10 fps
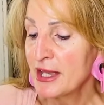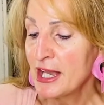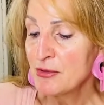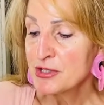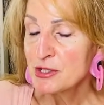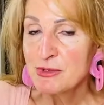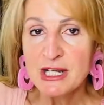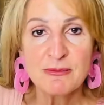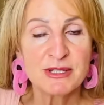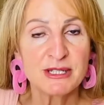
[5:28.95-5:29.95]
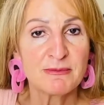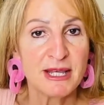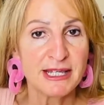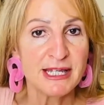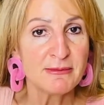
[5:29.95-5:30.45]
And also when I'm busy
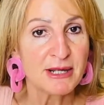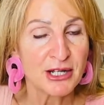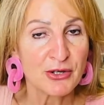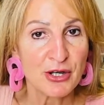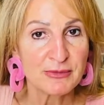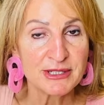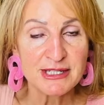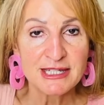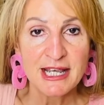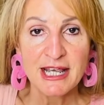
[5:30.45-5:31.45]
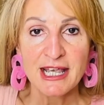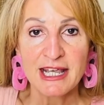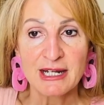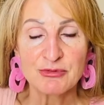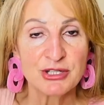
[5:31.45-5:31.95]
making my garments
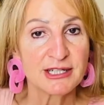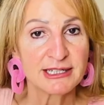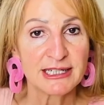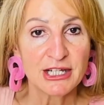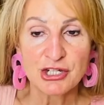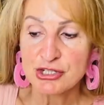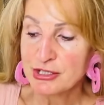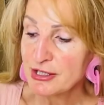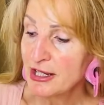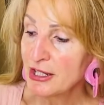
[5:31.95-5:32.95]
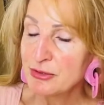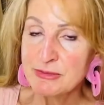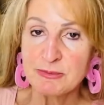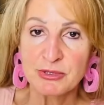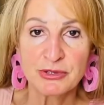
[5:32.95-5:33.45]
and I'm doing a collection, I
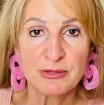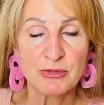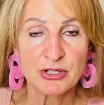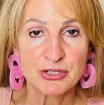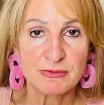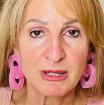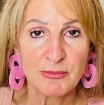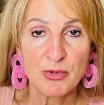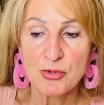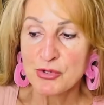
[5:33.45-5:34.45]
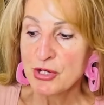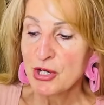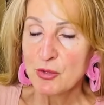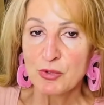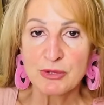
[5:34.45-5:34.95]
normally put them onto my board
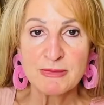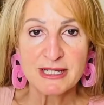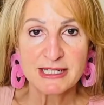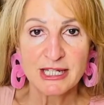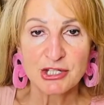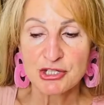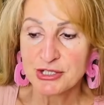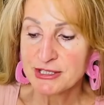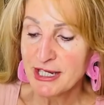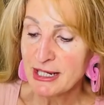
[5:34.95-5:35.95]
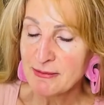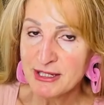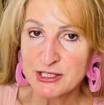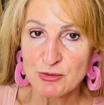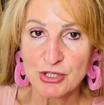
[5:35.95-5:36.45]
with my sketches and my
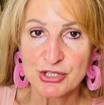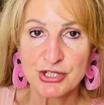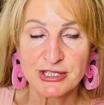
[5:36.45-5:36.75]
swatches.